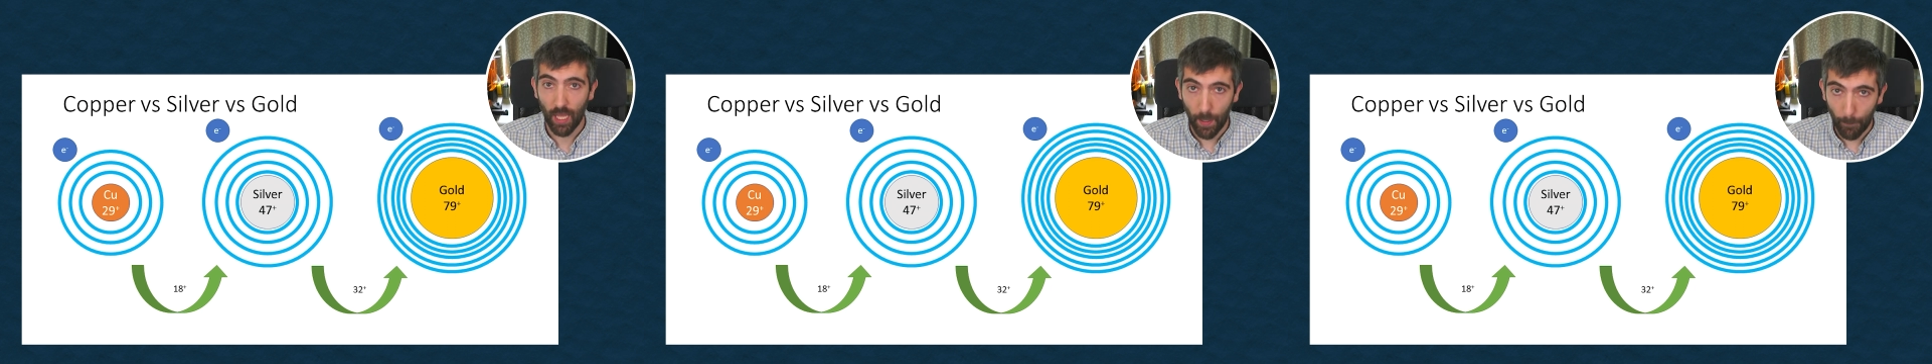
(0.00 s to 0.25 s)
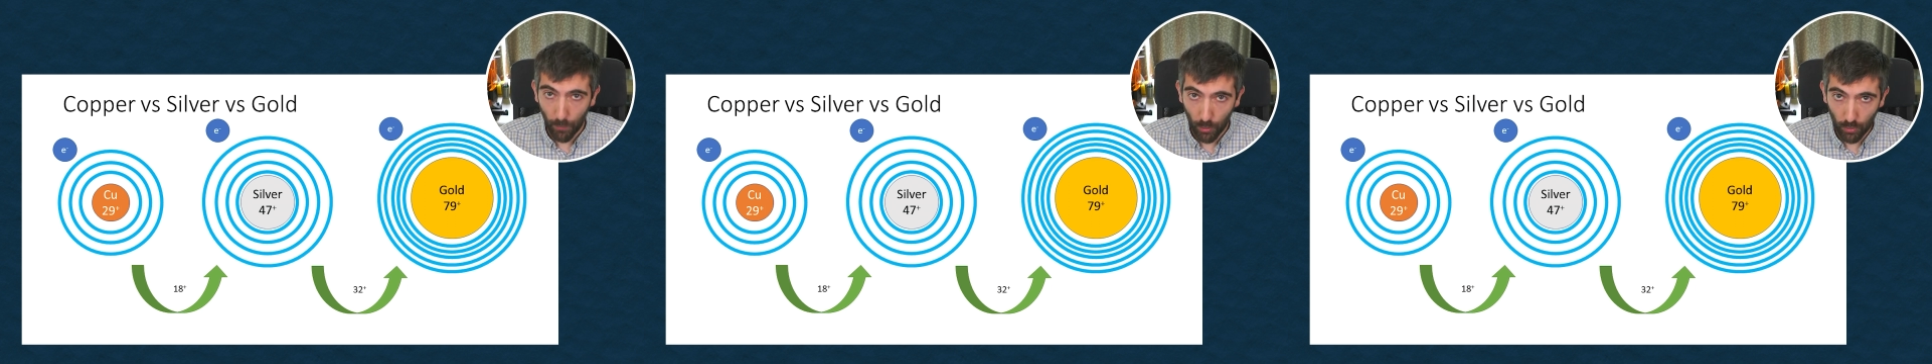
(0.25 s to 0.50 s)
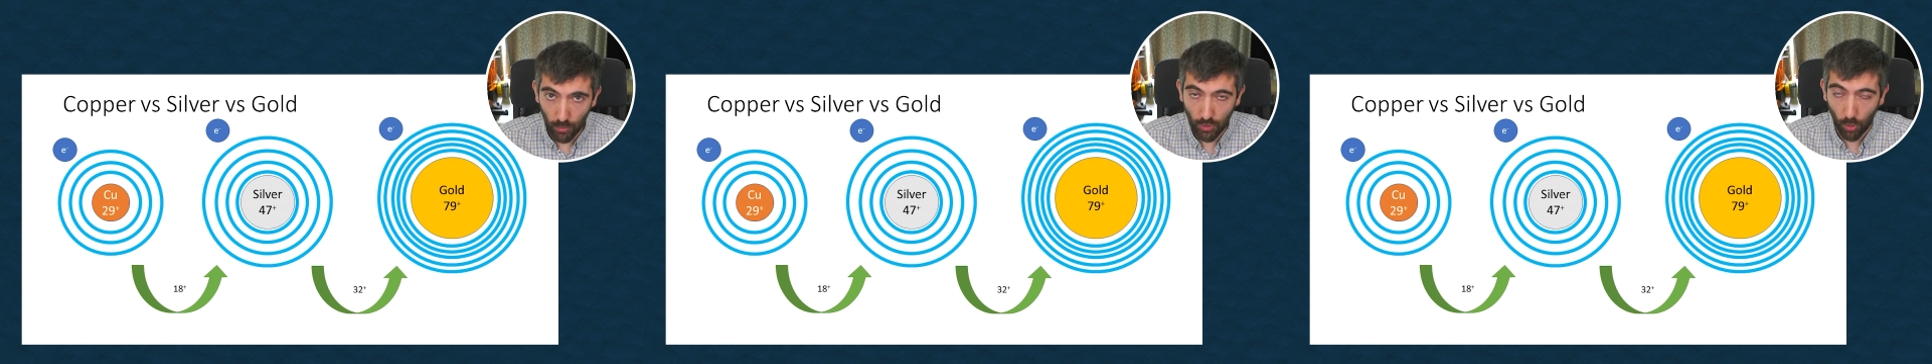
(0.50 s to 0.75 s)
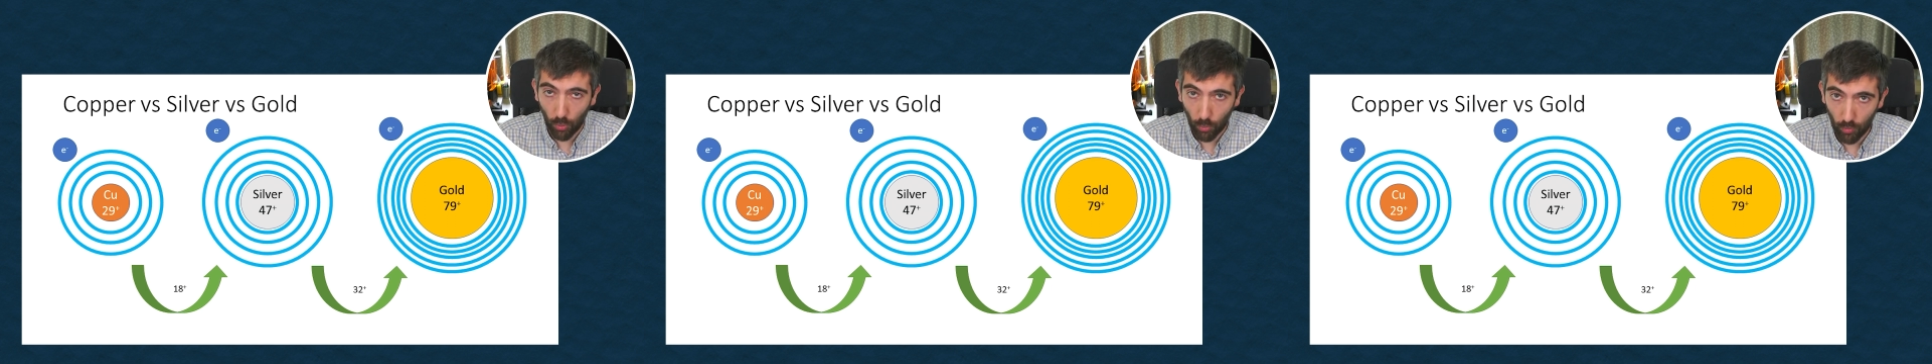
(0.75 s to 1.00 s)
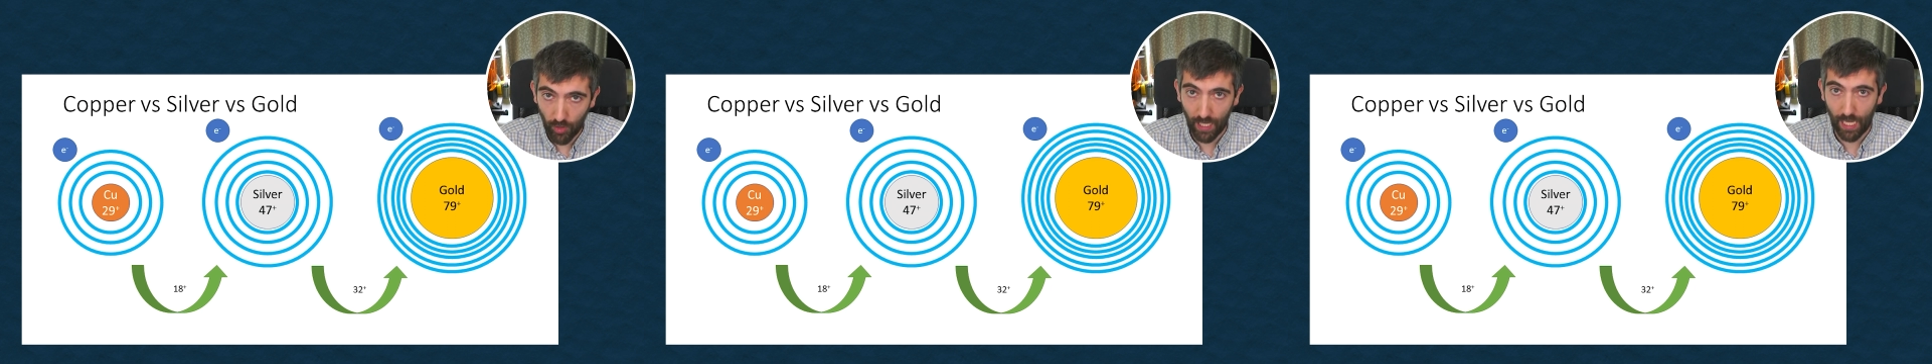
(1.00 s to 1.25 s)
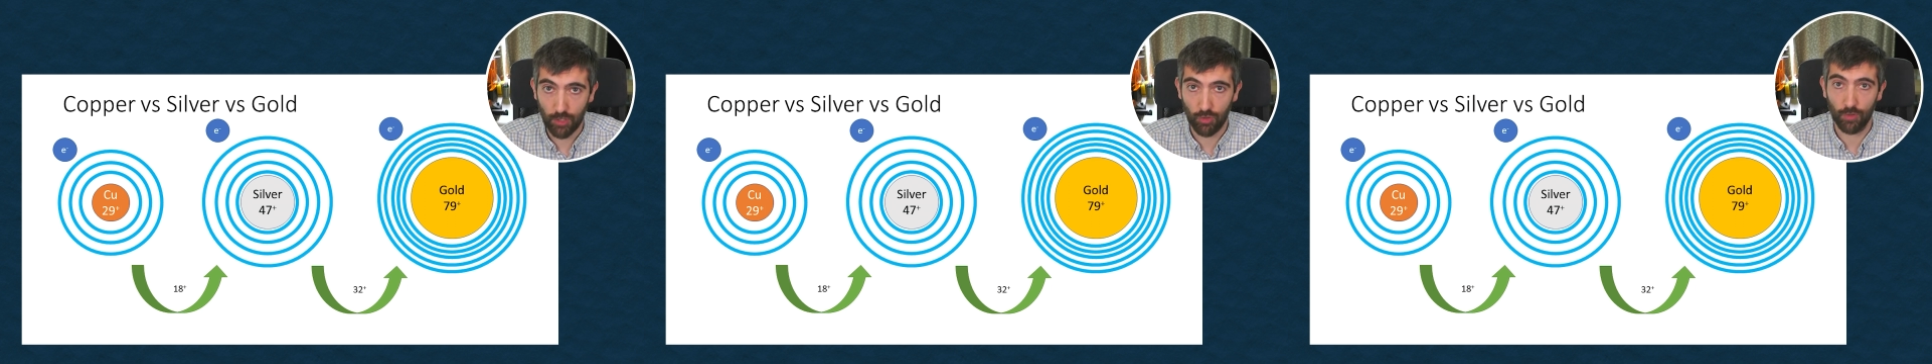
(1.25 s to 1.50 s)
It pulls all the
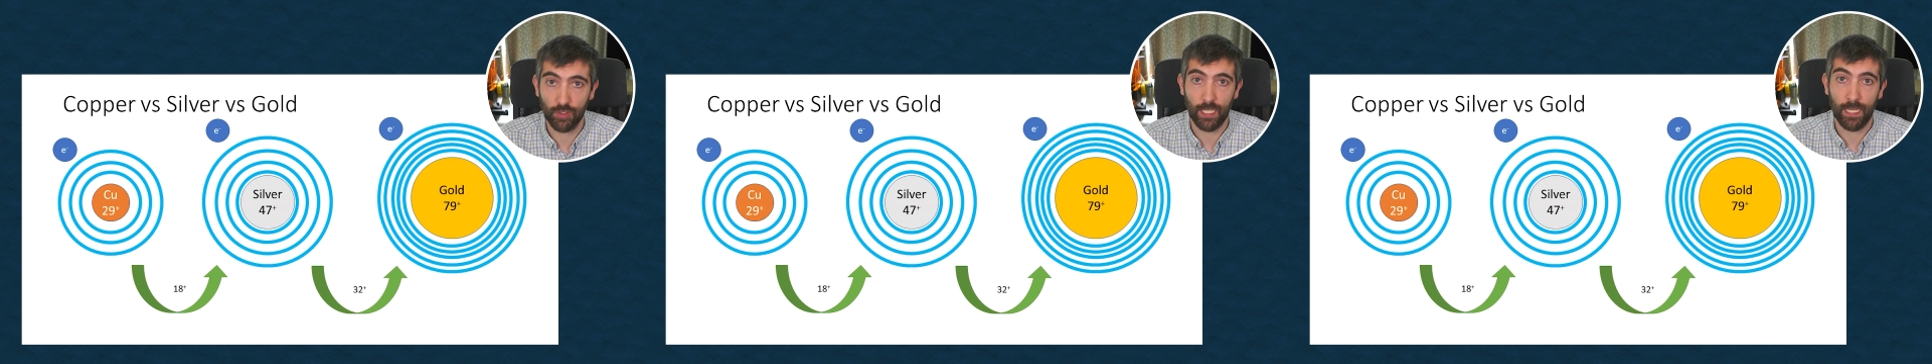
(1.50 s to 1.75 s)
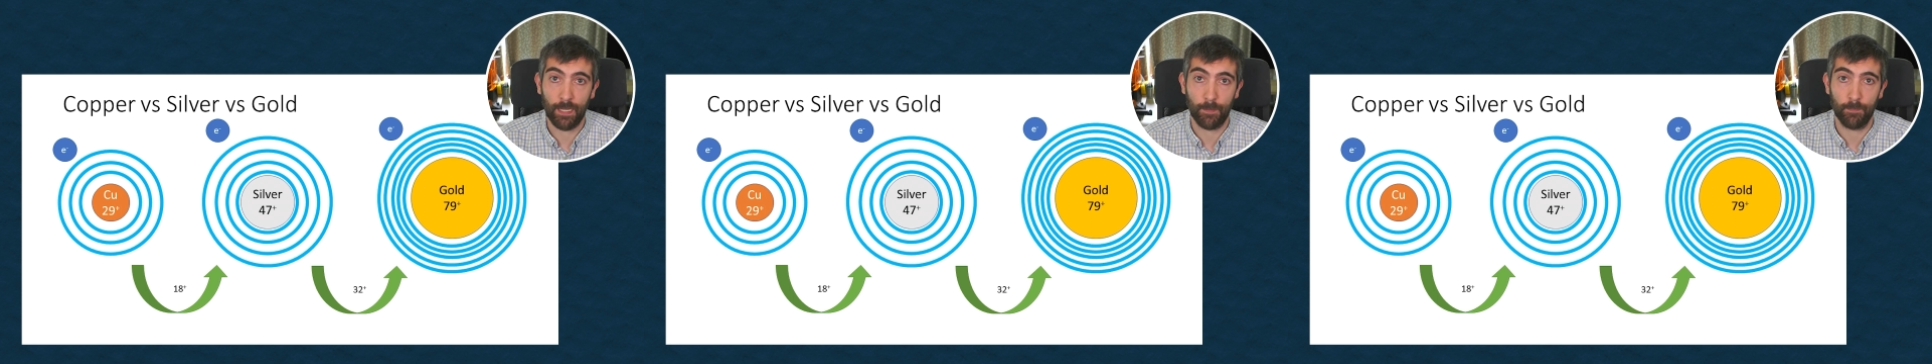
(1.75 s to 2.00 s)
electrons in.